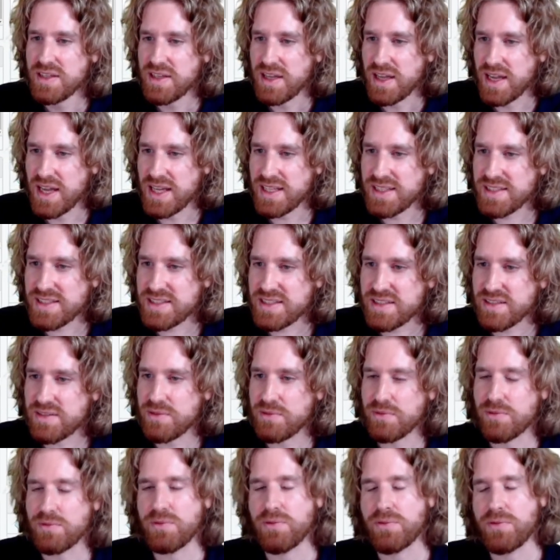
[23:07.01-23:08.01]
And
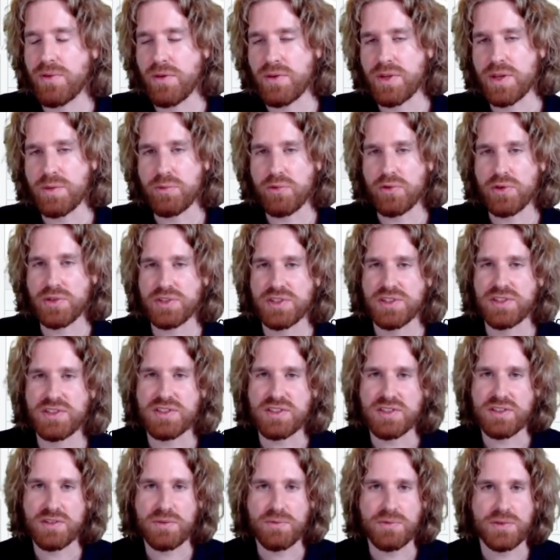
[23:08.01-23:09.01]
very important
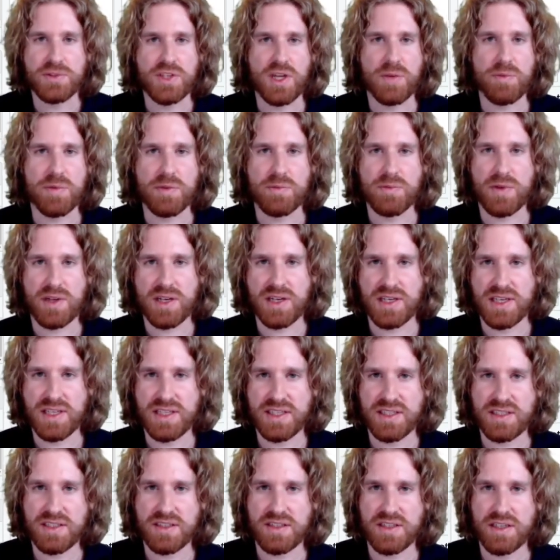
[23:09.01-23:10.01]
for topic
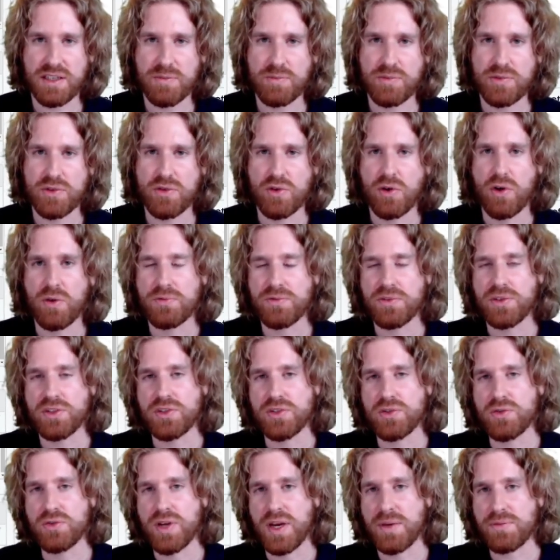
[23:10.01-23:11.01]
modeling, you often
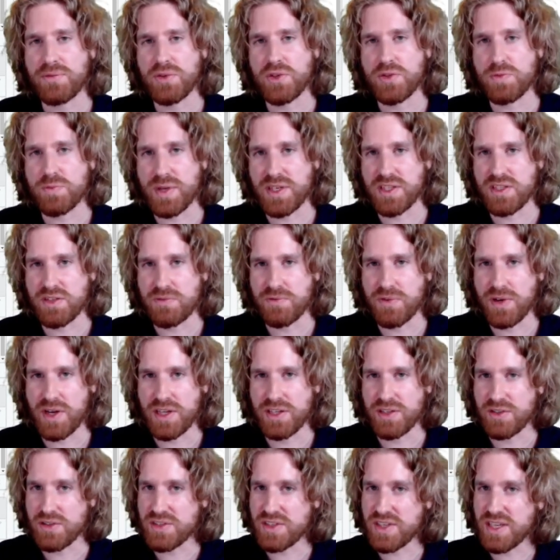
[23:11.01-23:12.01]
do have to specify
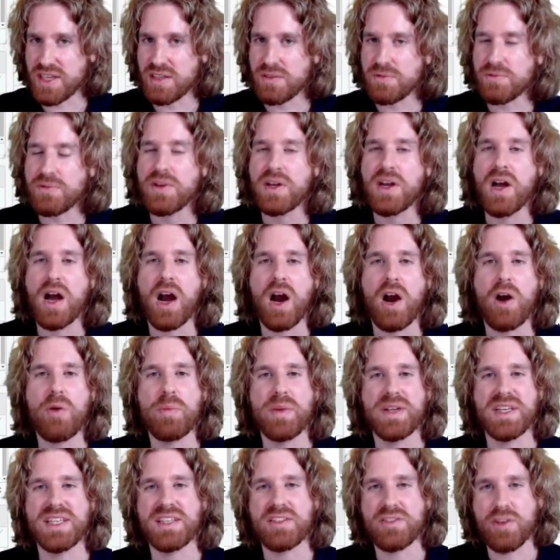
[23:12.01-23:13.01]
yourself how
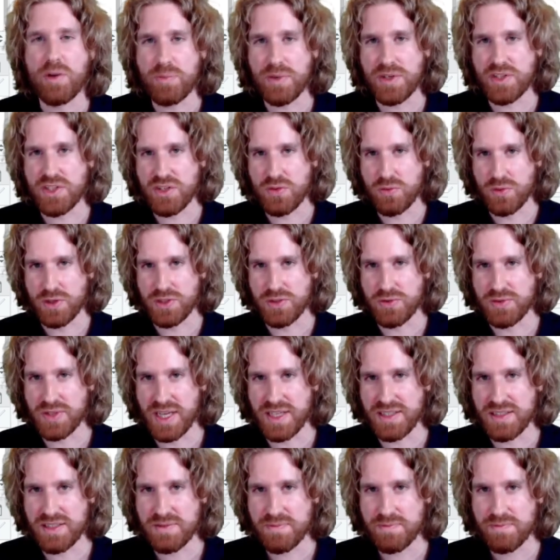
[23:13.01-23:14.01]
many topics you want to get.
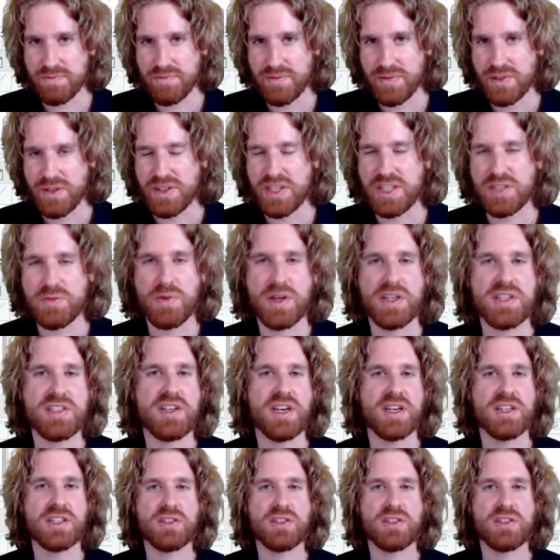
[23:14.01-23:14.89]
This might sound